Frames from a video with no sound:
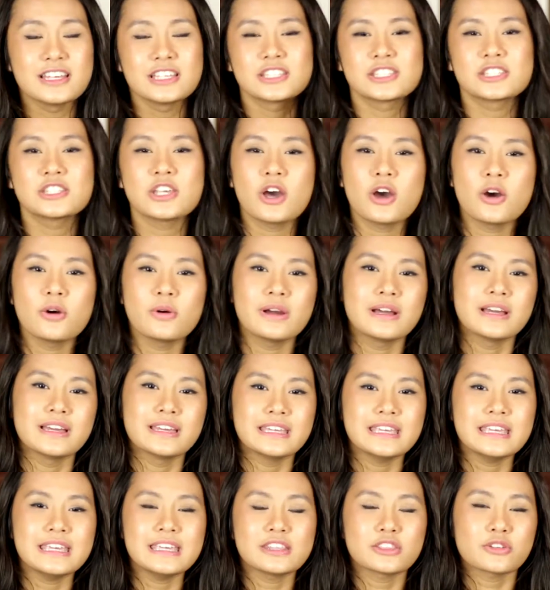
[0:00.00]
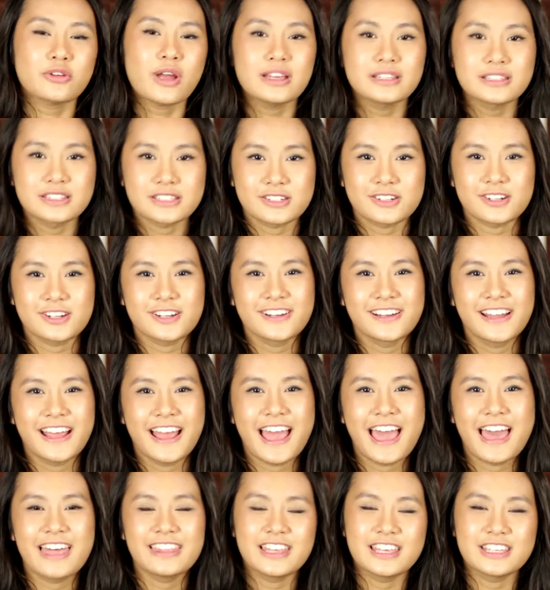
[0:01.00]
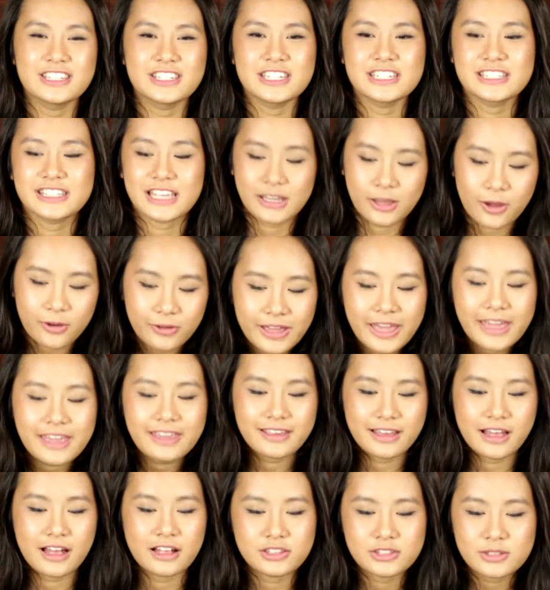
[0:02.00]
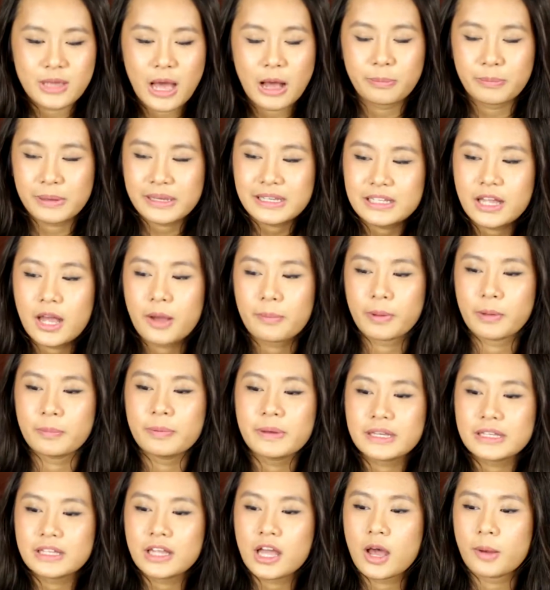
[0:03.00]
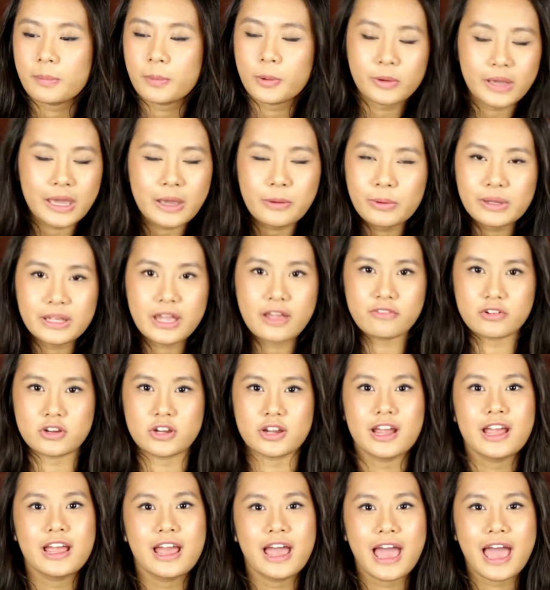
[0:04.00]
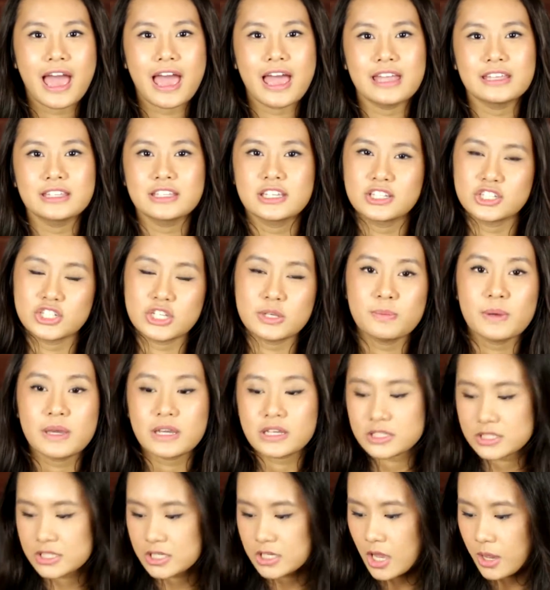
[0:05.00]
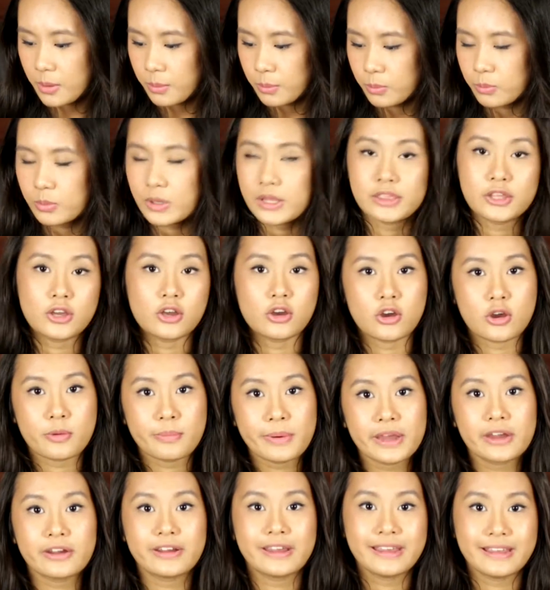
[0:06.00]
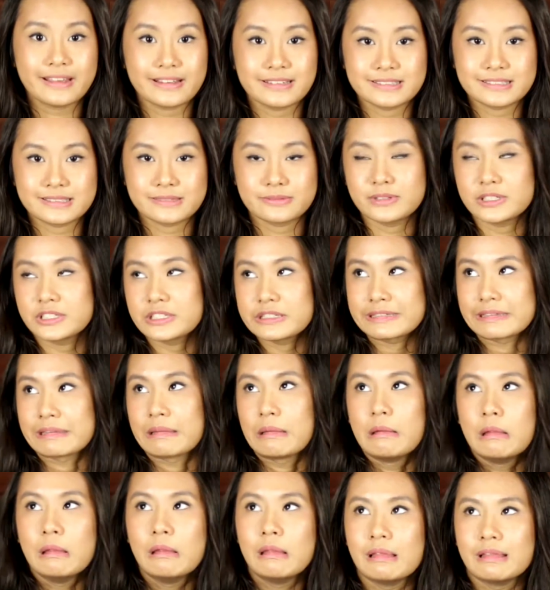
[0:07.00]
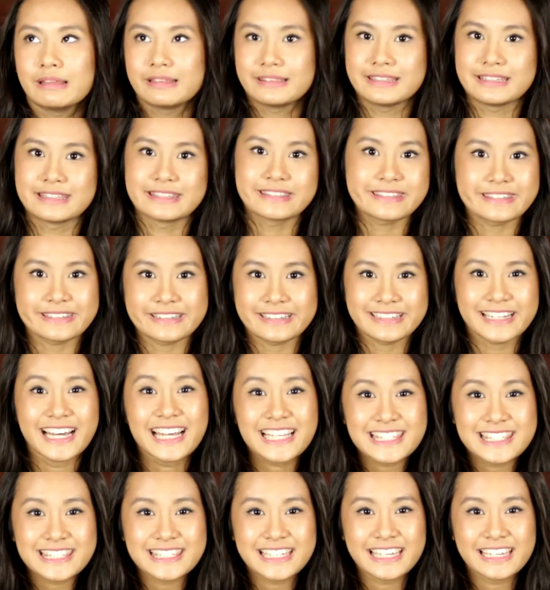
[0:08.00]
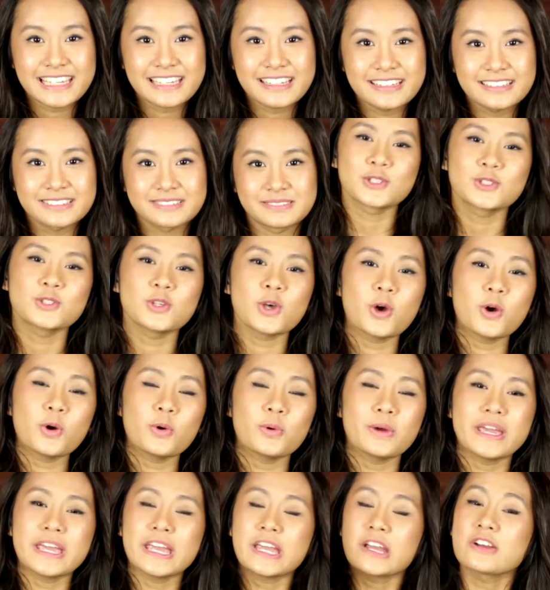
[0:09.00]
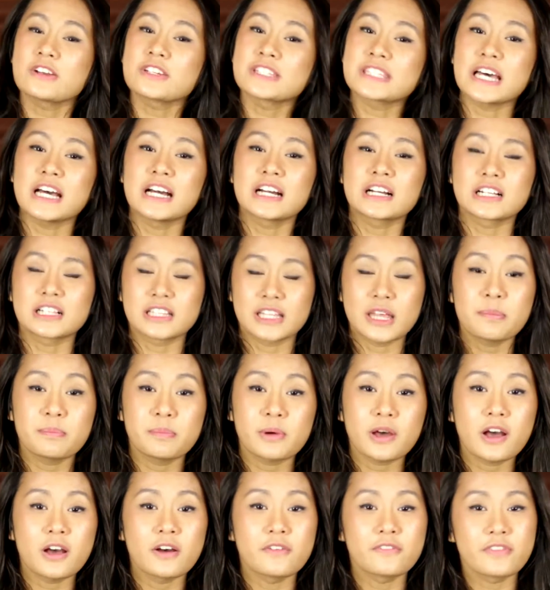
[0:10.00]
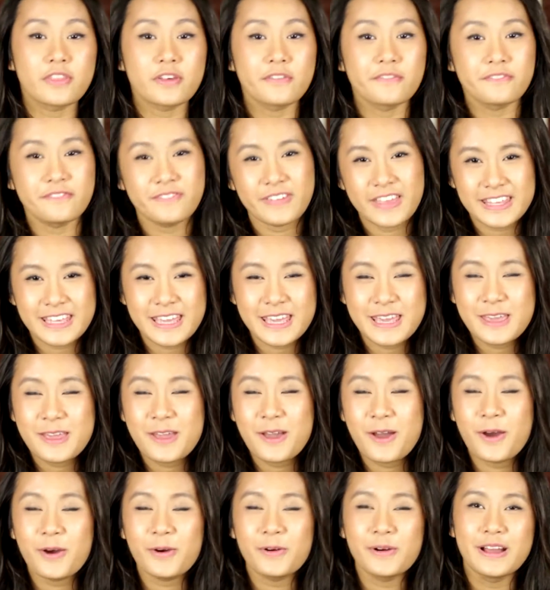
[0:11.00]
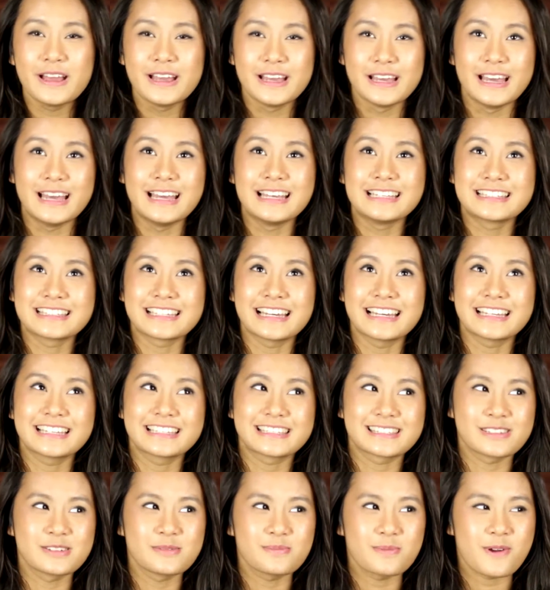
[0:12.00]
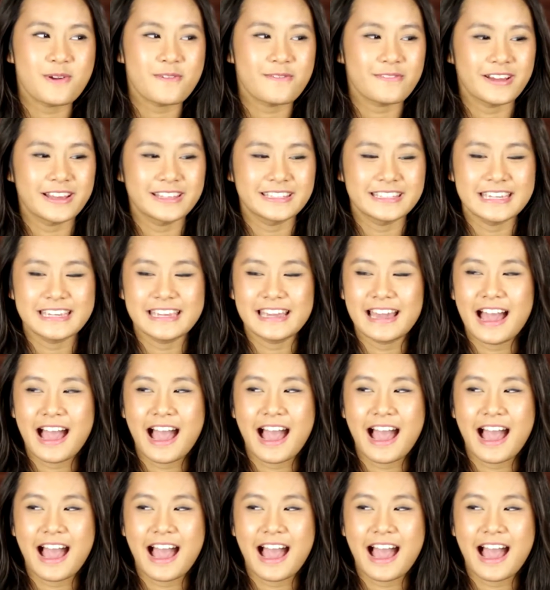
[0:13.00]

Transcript: So he threatens her and then she's like, okay, I'll pick it up, okay, whatever. And she picks it up with her bare hands, which is disgusting. So here's a clip of the video. It's like super funny.